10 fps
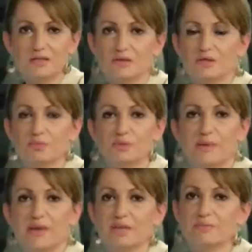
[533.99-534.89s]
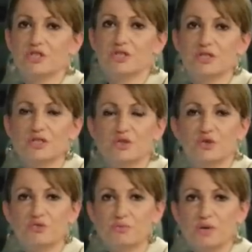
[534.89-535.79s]
Do the diplomatic missions in
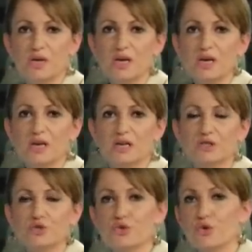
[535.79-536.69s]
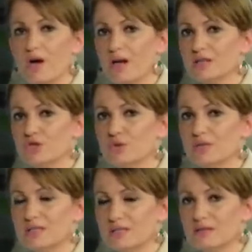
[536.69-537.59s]
Europe try to
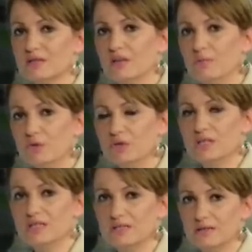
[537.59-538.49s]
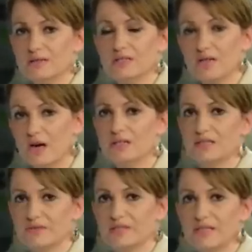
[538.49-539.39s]
assist the communities in these kinds
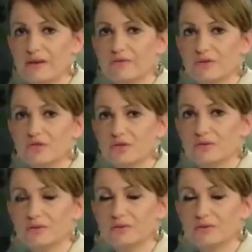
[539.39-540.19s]
of endeavors?